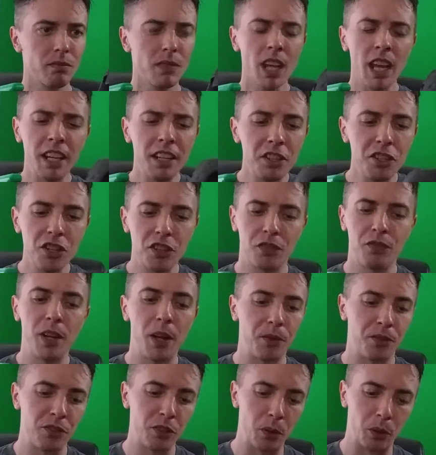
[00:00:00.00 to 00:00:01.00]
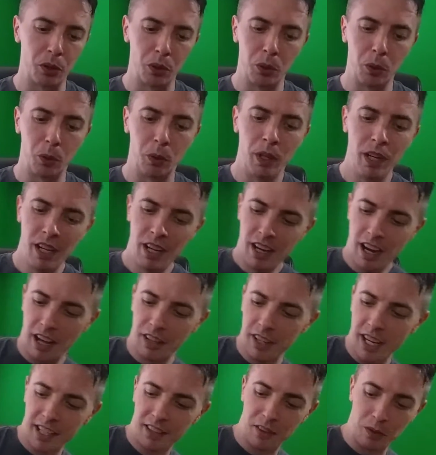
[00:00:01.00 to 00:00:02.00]
And it just felt so cool. I
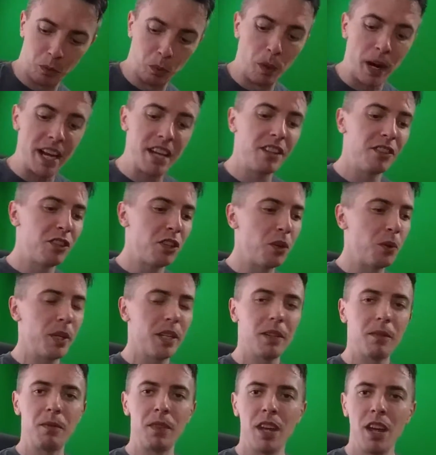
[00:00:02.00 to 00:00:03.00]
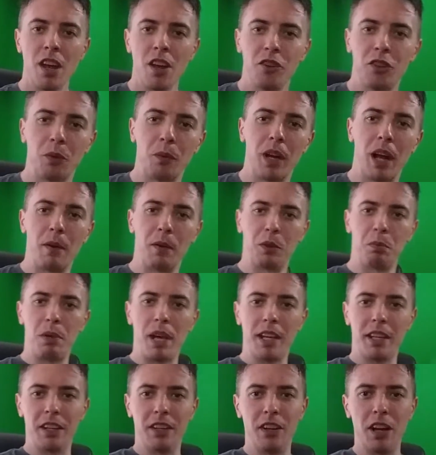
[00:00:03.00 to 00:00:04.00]
liked the weight to it. So when I was
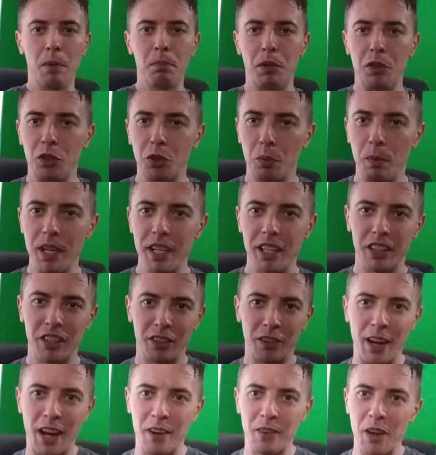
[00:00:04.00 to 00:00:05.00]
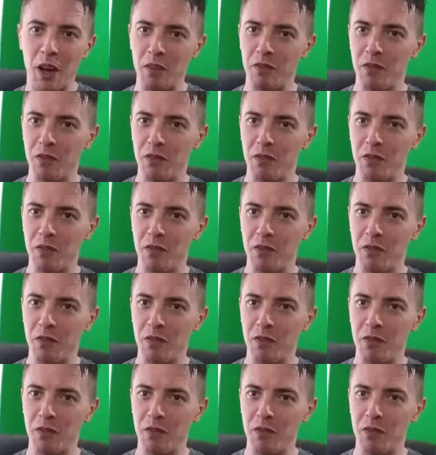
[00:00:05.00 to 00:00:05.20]
picking it up and swinging it around, I